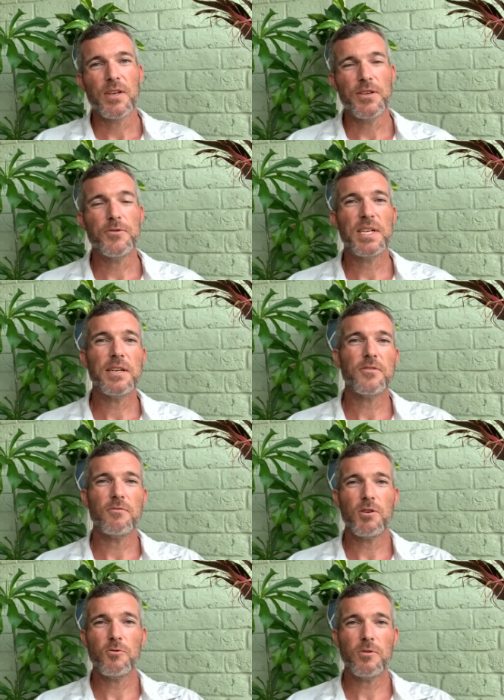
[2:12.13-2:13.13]
you take the
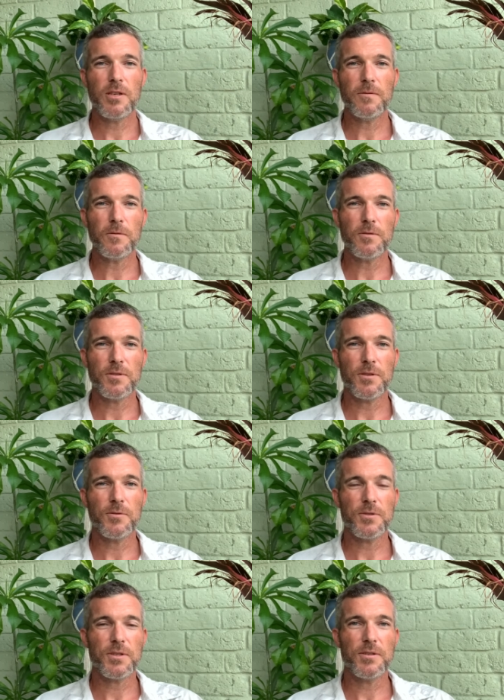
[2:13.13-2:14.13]
lower levels,
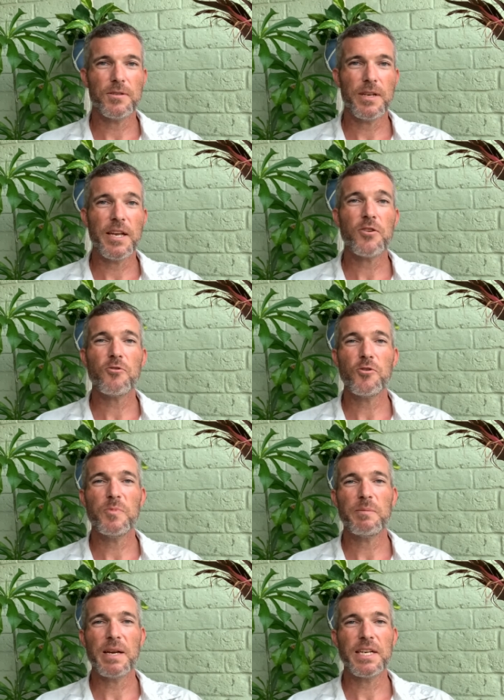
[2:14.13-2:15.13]
those
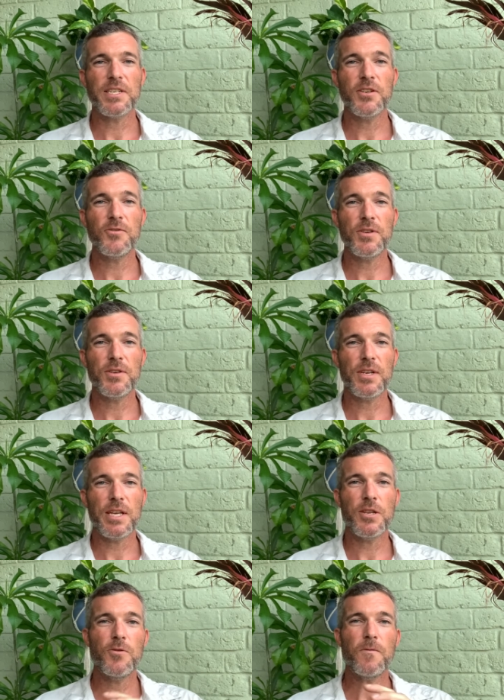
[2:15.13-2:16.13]
anaerobic bacteria,
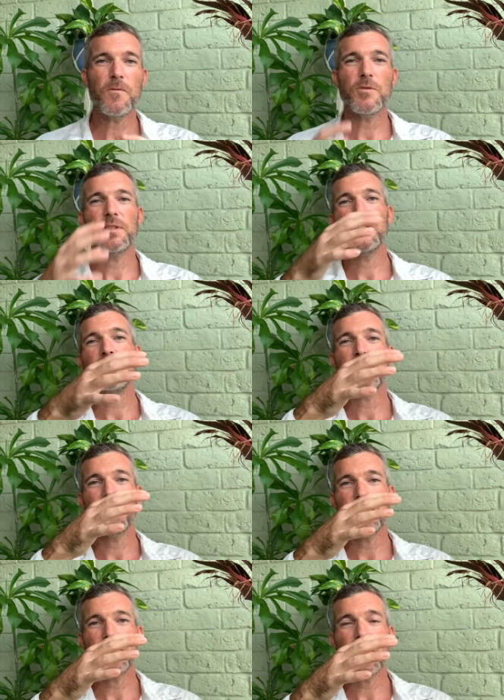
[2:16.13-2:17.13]
and you force them to
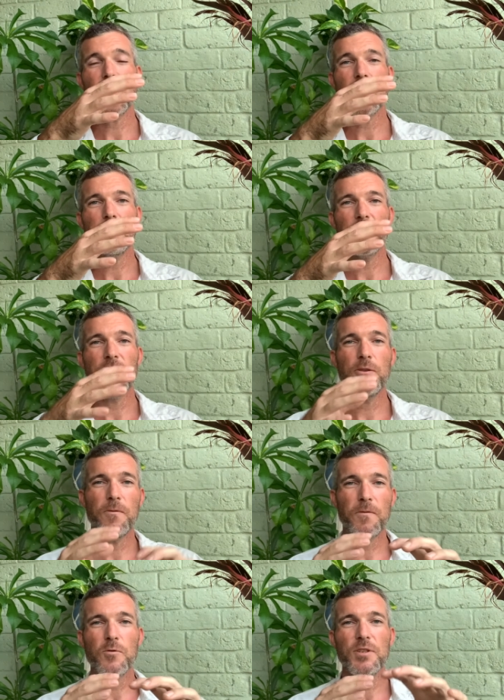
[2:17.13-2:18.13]
the top, and you
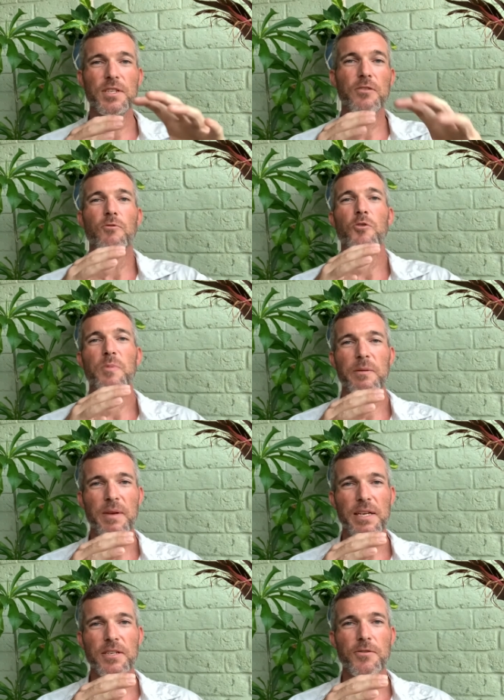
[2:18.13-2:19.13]
force the aerobic
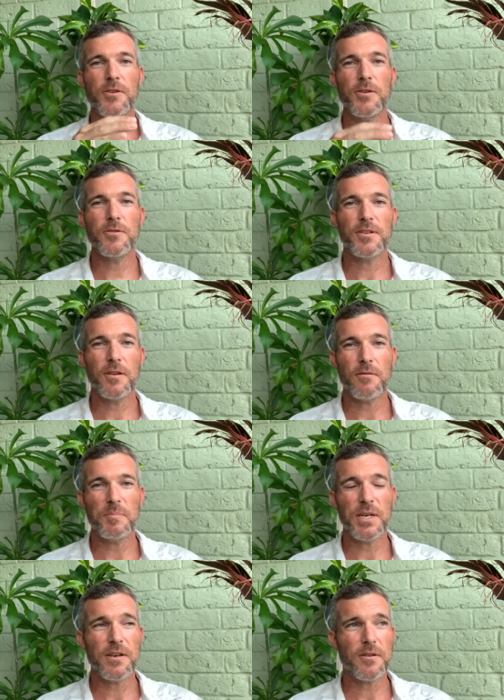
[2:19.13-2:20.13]
bacteria to the
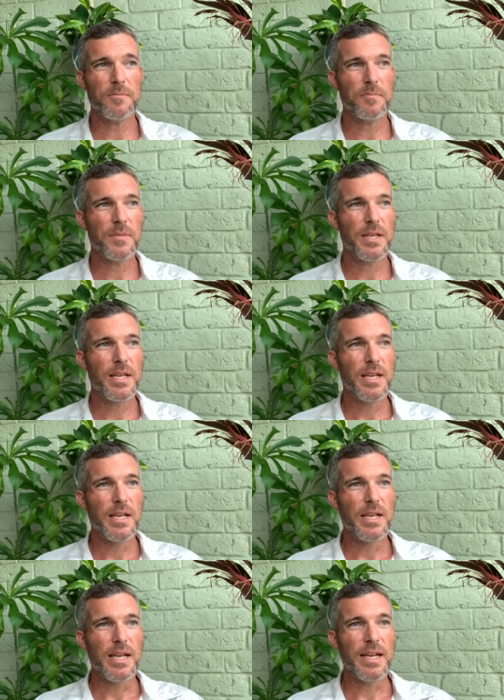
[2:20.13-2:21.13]
bottom,
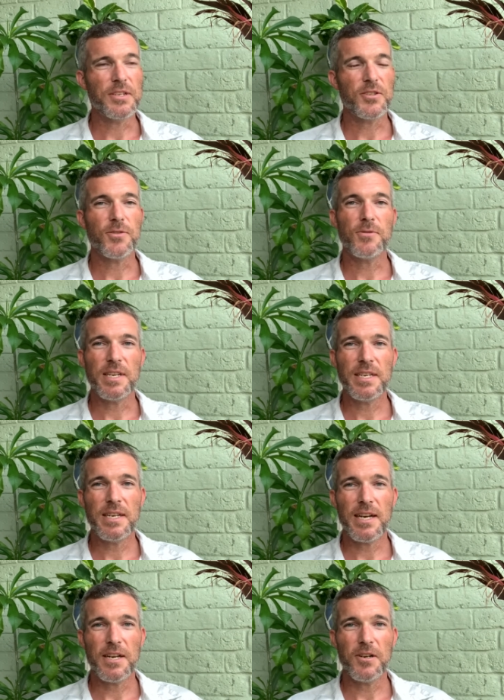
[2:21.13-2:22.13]
and so they
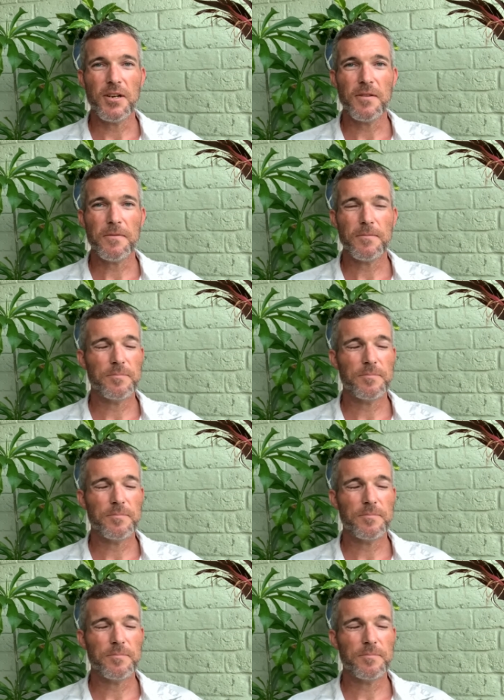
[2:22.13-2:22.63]
die off,